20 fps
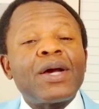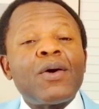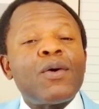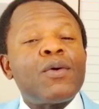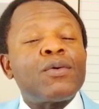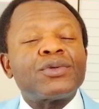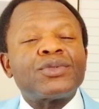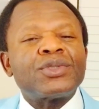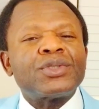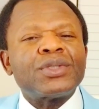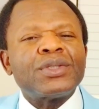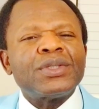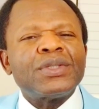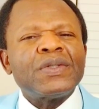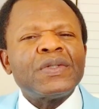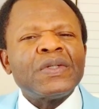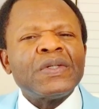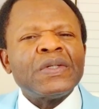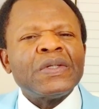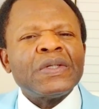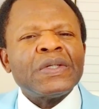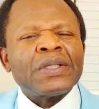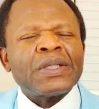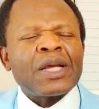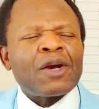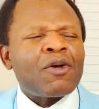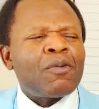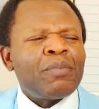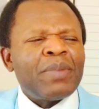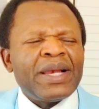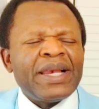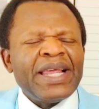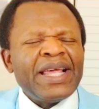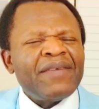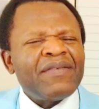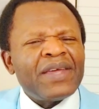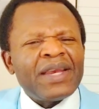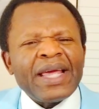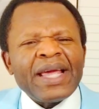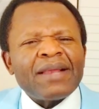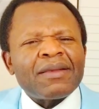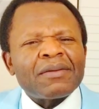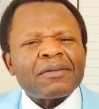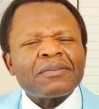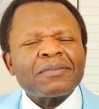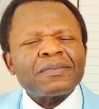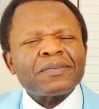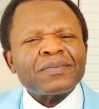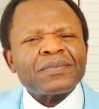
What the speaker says: Ghost. They don't believe in it.